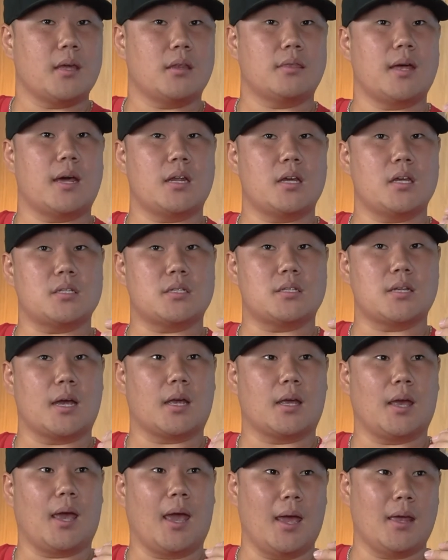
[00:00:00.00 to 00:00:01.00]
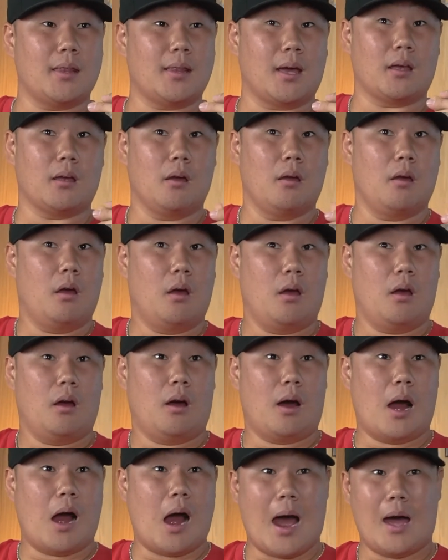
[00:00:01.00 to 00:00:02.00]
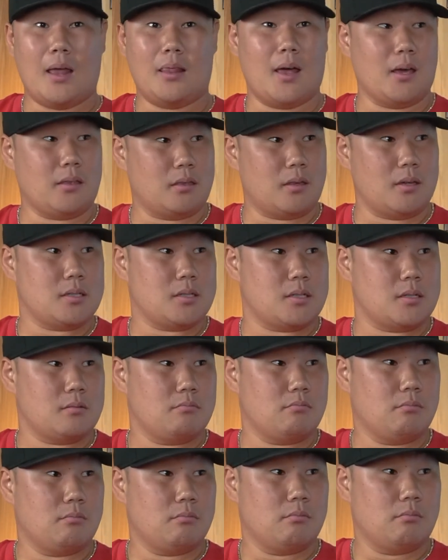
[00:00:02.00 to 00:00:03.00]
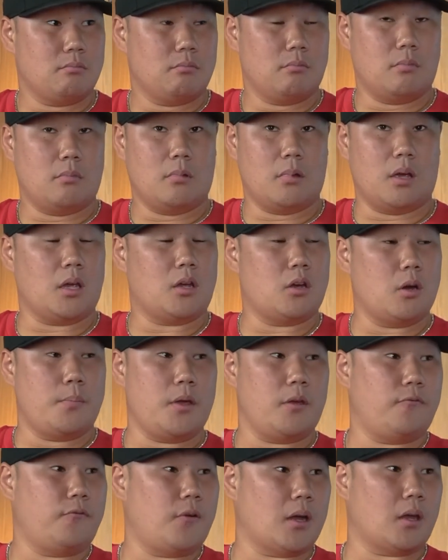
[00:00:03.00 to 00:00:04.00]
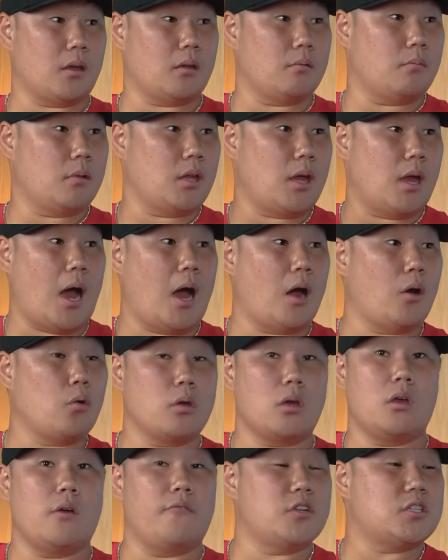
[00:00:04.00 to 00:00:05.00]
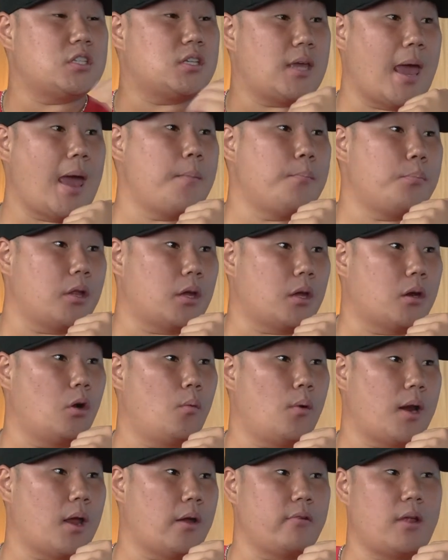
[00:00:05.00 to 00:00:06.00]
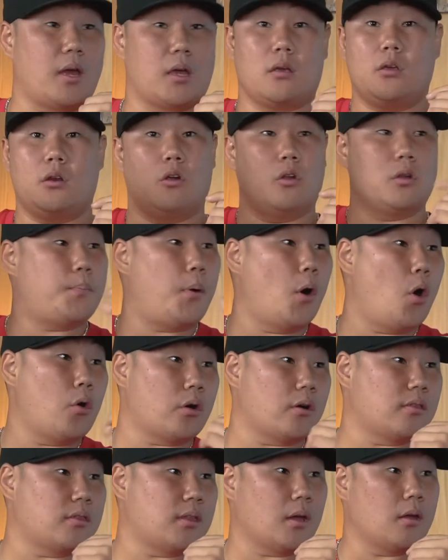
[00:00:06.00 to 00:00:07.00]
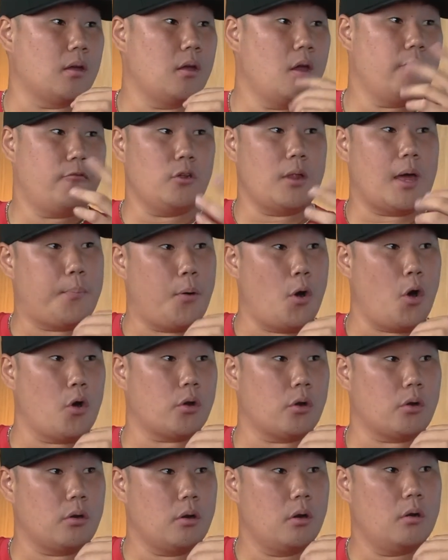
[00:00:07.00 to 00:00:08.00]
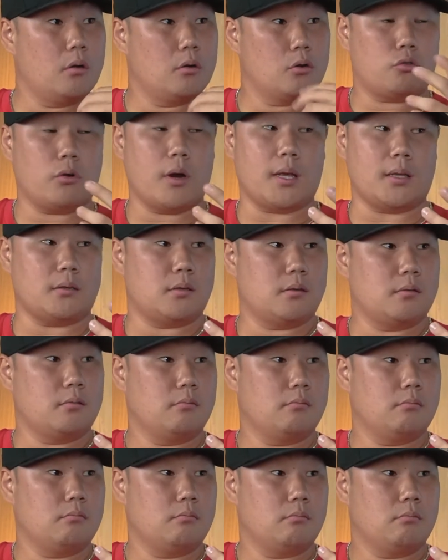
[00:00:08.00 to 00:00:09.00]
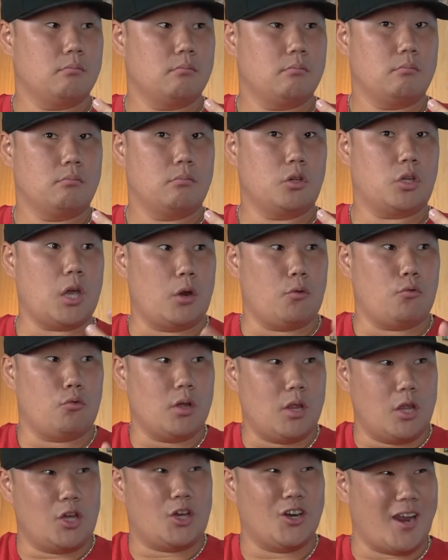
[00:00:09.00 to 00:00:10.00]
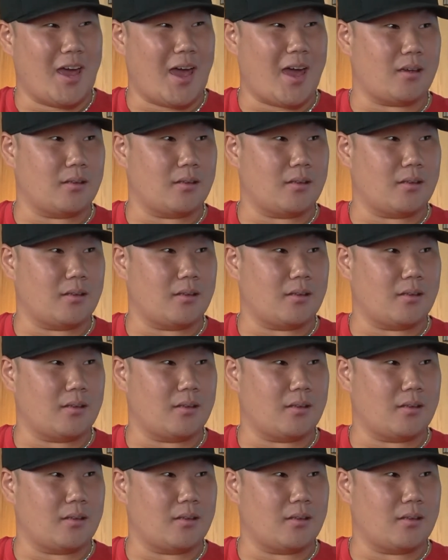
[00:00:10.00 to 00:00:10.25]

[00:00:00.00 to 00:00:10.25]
that is like, hey, like I like this. It could be fucking if it's gambling or whatever, like you know, the poker thing. If you like poker, great. Get really good at it.